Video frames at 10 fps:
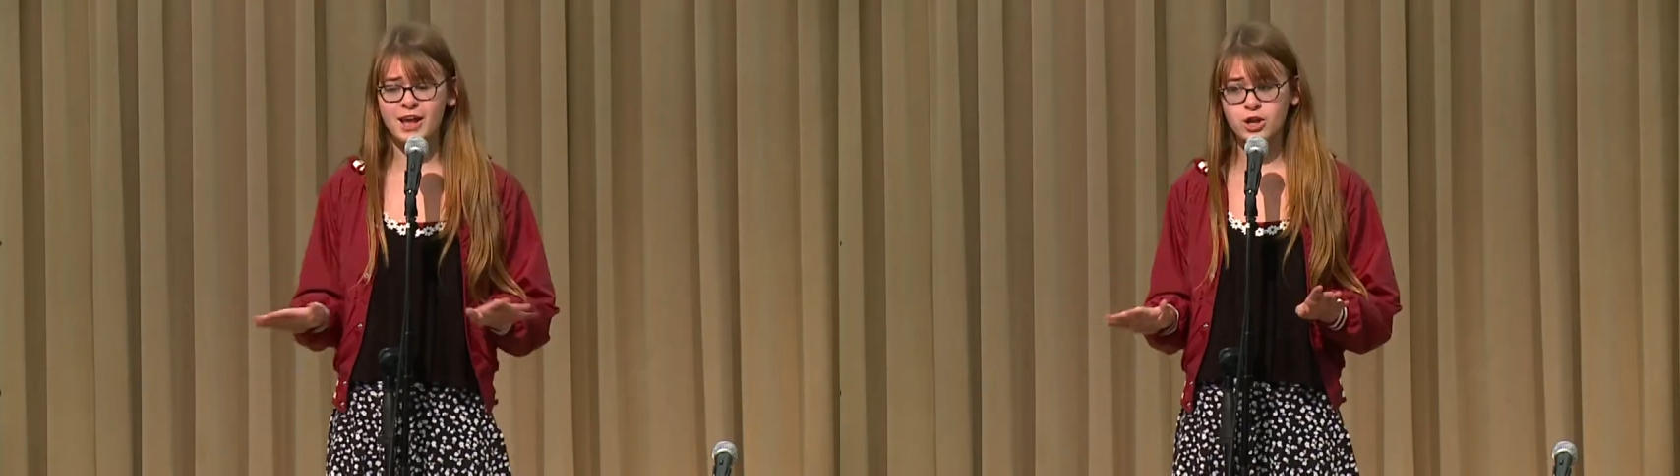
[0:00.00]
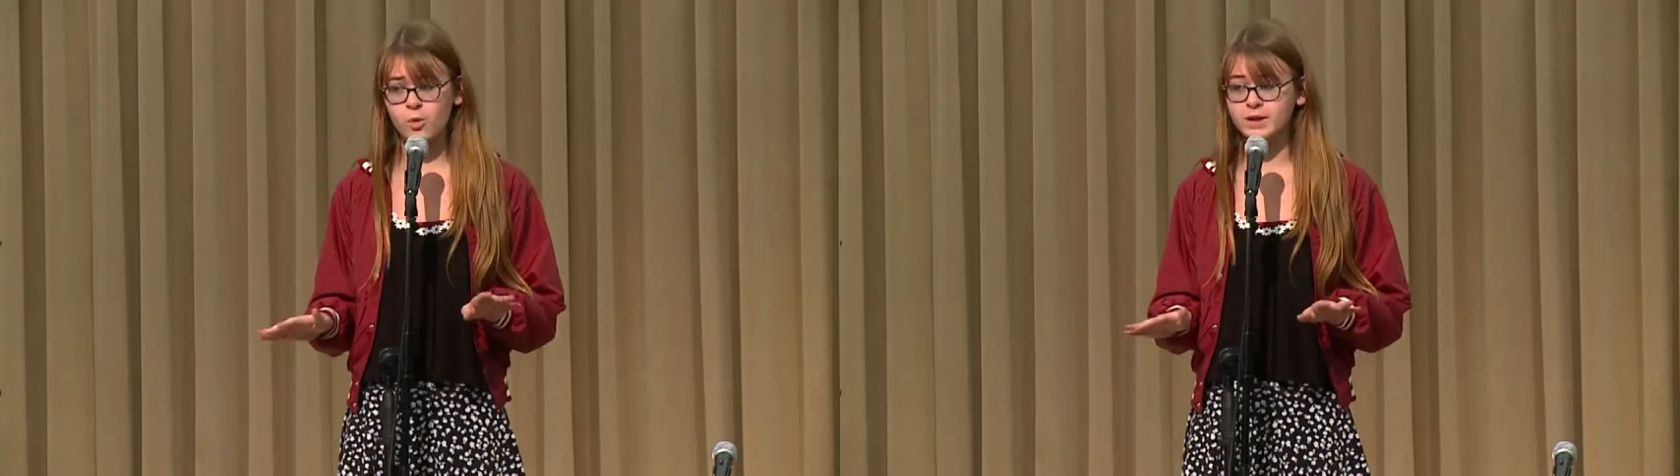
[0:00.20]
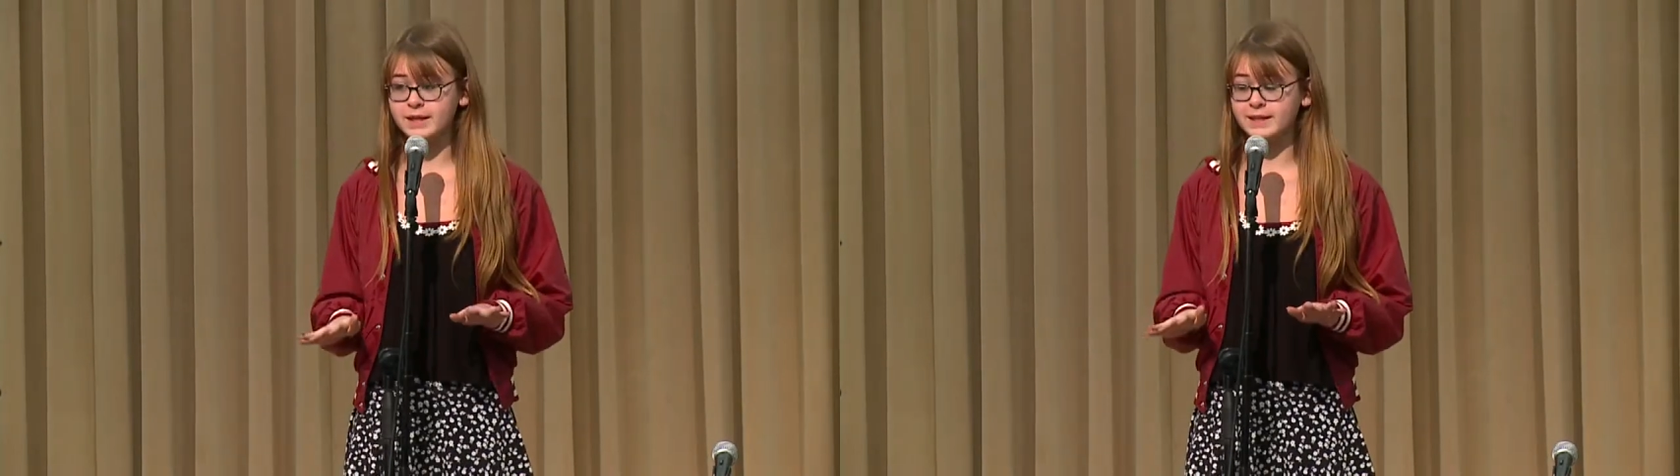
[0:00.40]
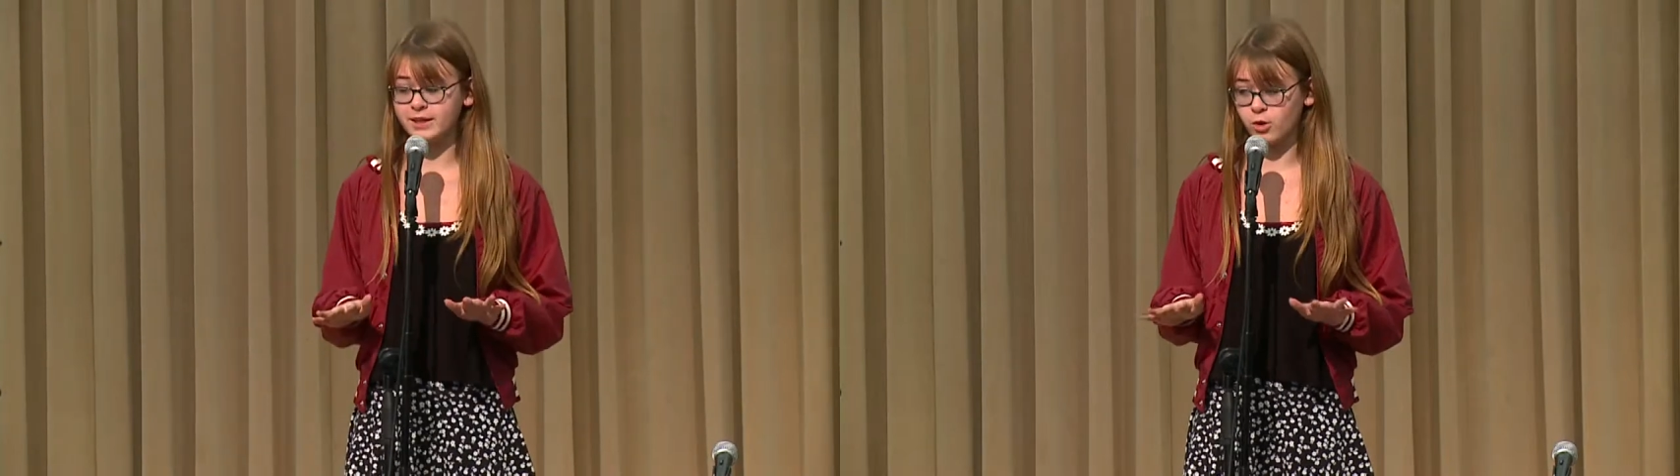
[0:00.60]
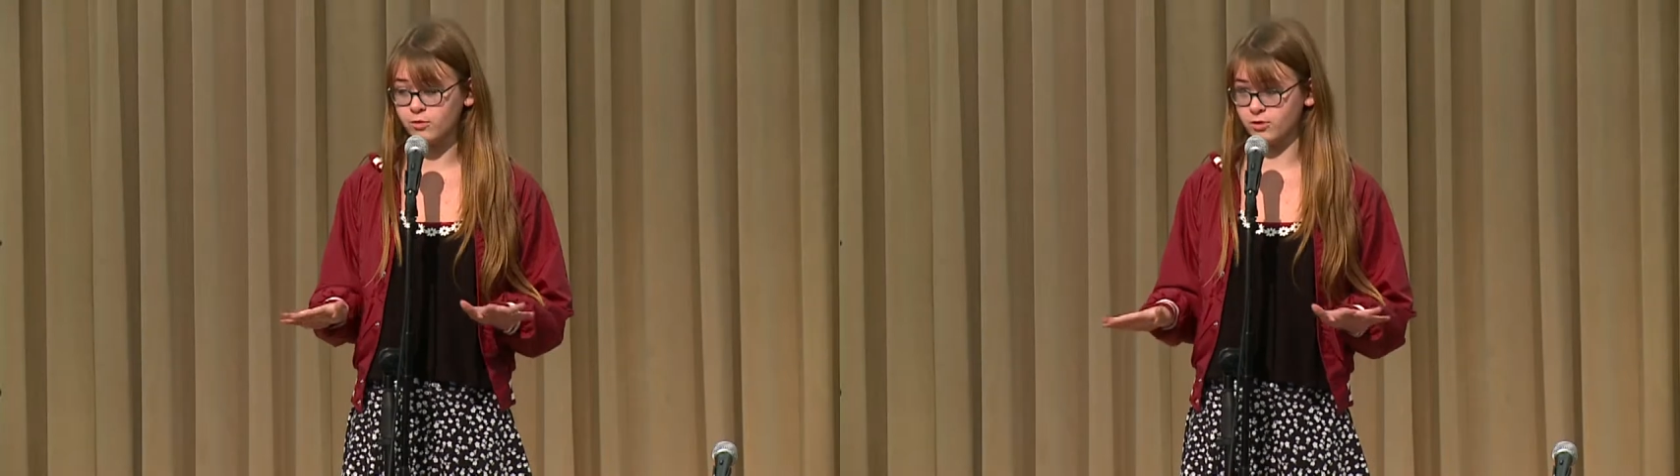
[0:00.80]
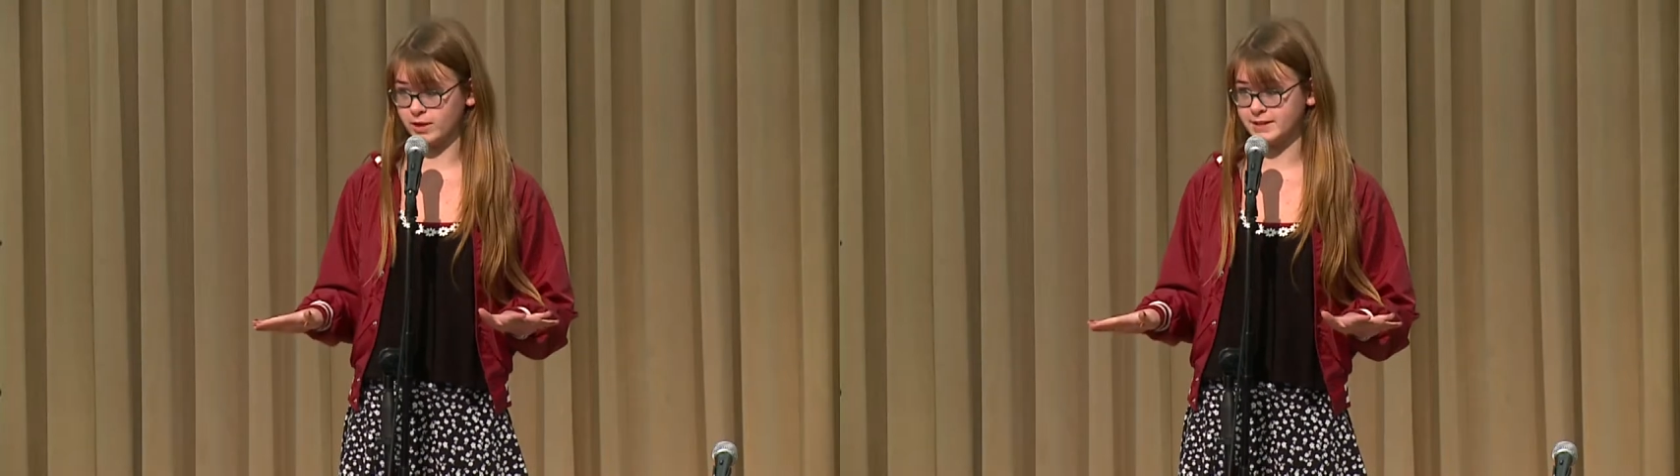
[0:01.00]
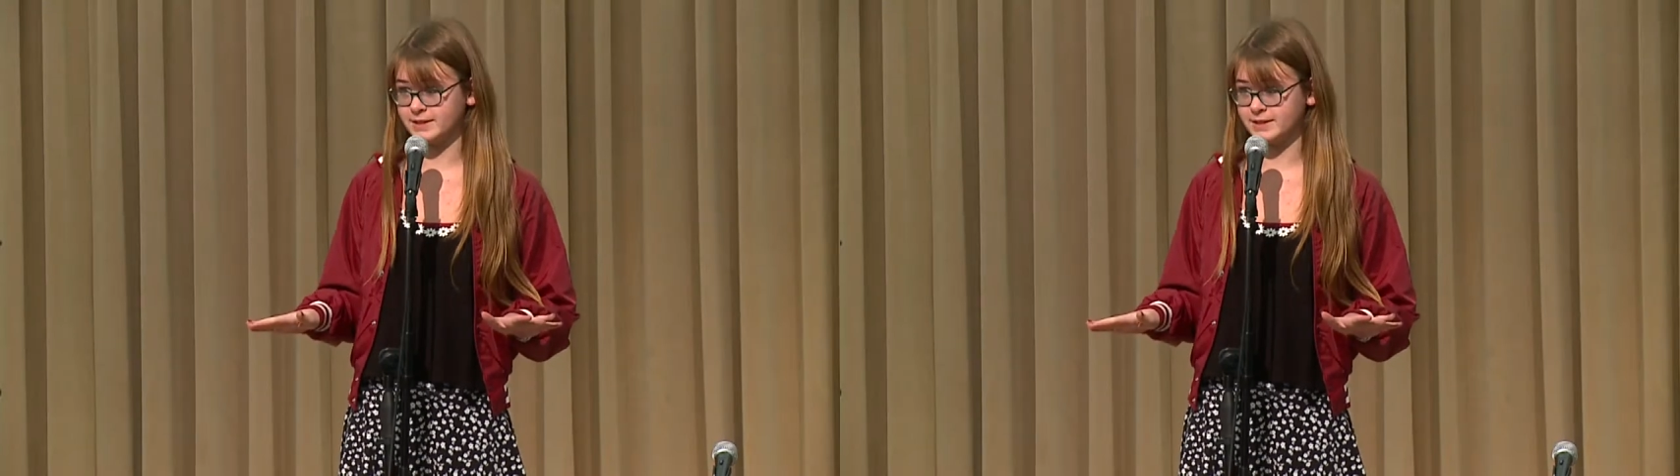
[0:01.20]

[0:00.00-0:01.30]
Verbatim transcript: and no one can get over it.